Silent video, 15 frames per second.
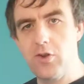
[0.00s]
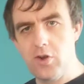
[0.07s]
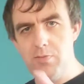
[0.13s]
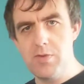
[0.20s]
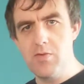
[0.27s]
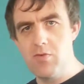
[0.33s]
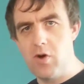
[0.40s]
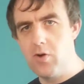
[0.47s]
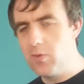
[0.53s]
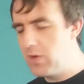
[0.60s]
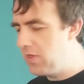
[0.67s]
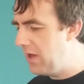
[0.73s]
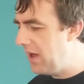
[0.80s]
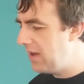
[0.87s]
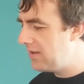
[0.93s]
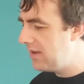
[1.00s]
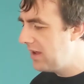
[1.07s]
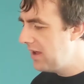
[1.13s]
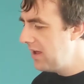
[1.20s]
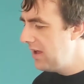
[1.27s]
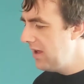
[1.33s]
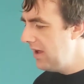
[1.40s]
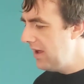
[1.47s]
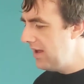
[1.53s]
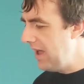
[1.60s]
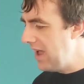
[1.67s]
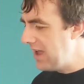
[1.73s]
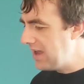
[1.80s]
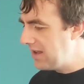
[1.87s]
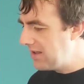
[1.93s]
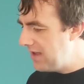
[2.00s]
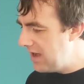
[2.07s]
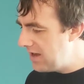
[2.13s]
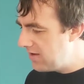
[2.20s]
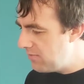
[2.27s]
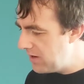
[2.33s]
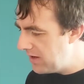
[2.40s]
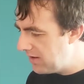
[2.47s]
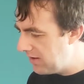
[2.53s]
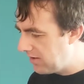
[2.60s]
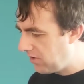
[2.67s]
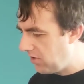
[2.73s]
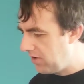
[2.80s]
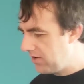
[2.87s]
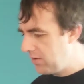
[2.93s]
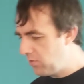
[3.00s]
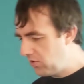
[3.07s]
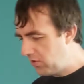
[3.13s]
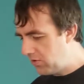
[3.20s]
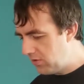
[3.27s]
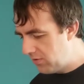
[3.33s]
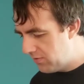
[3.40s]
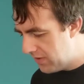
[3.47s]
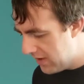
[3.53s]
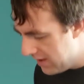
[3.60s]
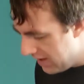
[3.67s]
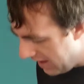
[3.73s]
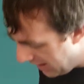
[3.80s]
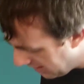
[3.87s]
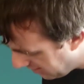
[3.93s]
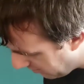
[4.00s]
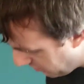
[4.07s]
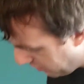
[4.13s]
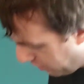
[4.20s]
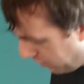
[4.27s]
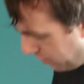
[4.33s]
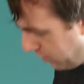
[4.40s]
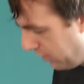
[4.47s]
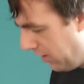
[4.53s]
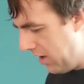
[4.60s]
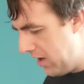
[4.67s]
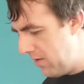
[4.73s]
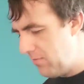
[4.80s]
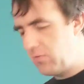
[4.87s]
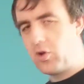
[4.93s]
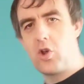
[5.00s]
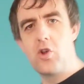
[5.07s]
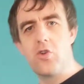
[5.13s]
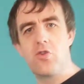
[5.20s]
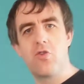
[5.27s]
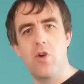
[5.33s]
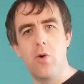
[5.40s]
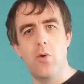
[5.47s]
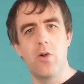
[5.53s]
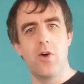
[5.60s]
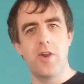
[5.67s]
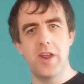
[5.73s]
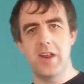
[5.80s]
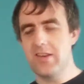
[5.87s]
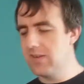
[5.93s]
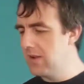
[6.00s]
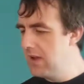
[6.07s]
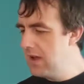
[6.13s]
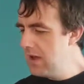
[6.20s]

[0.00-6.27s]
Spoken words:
I could be wrong with that. An AZ means it's got some sort of azimuth control on it.